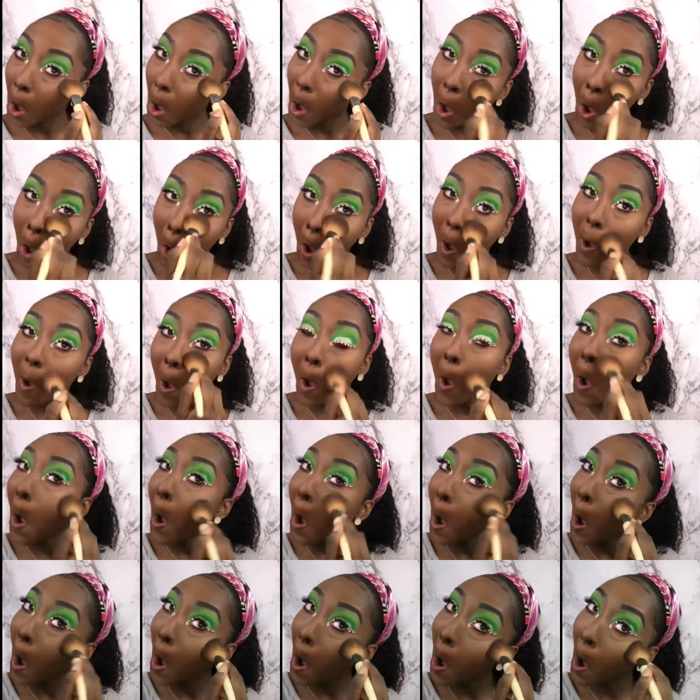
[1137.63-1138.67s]
just to get a
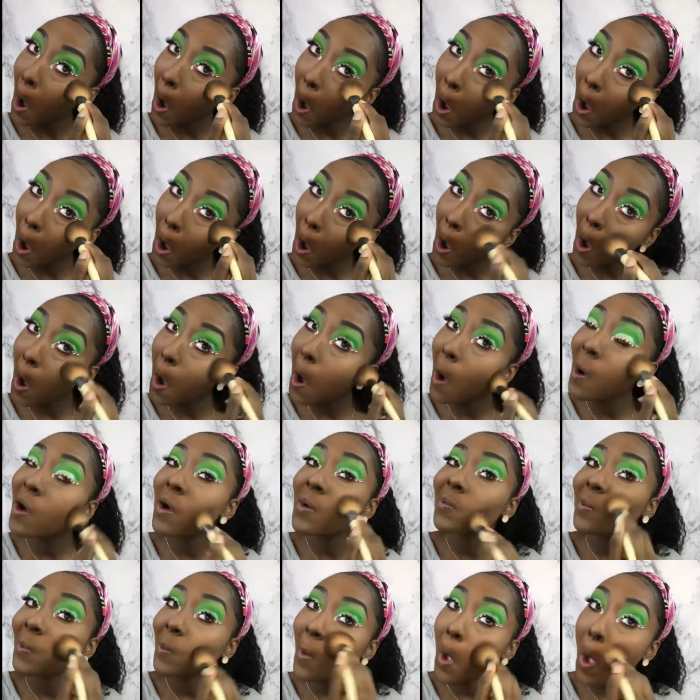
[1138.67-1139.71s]
more matte
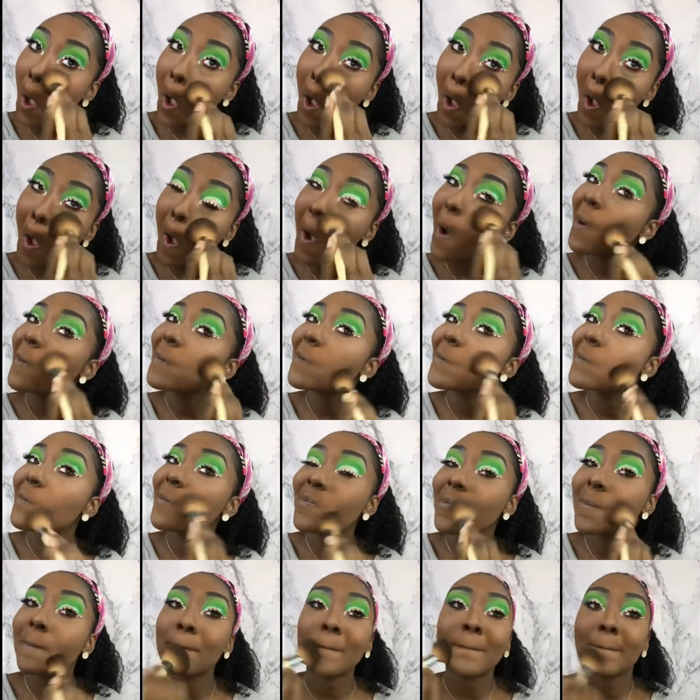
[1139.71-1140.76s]
finished look.